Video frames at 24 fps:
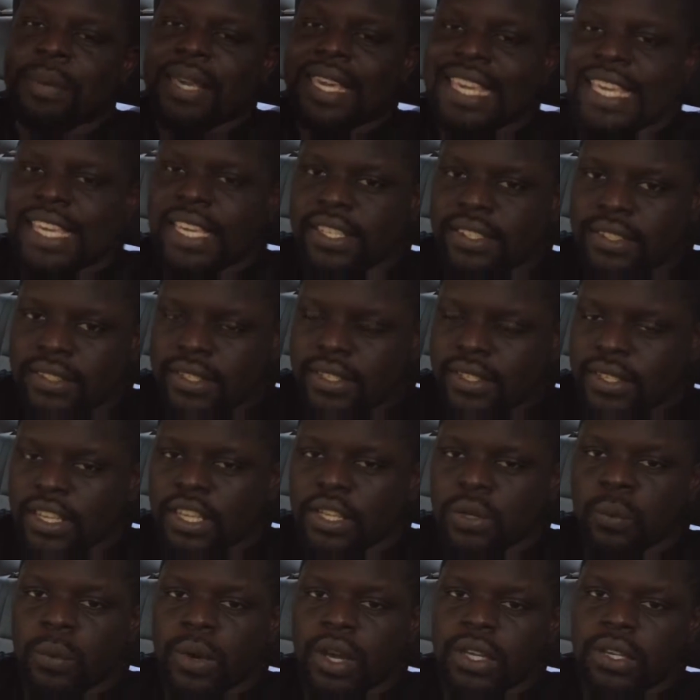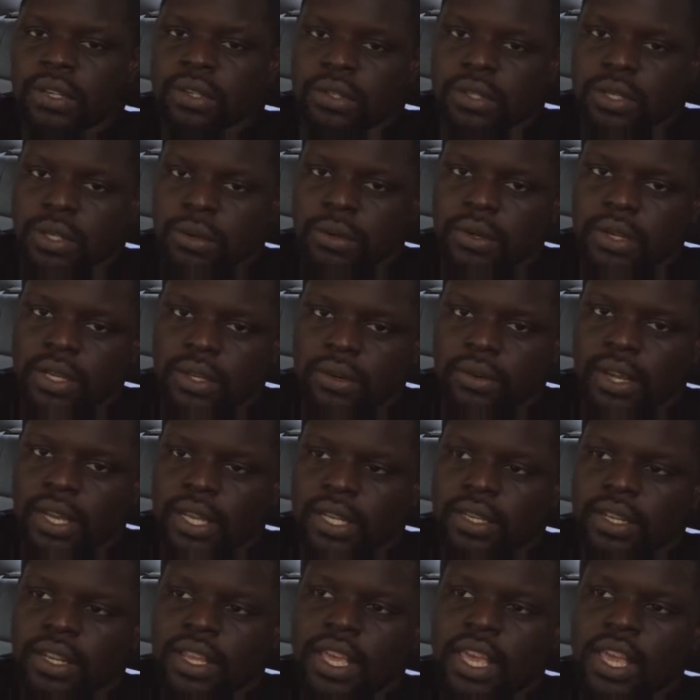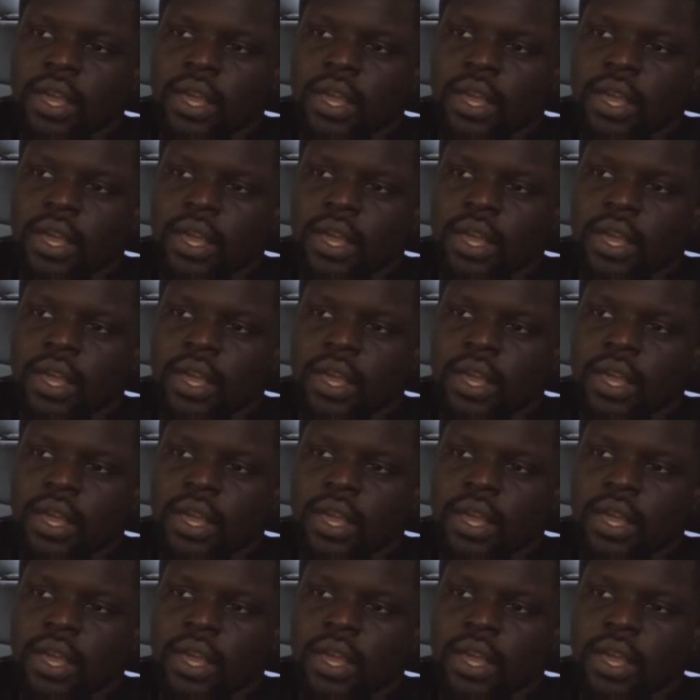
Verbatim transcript: peace in what you're doing, right?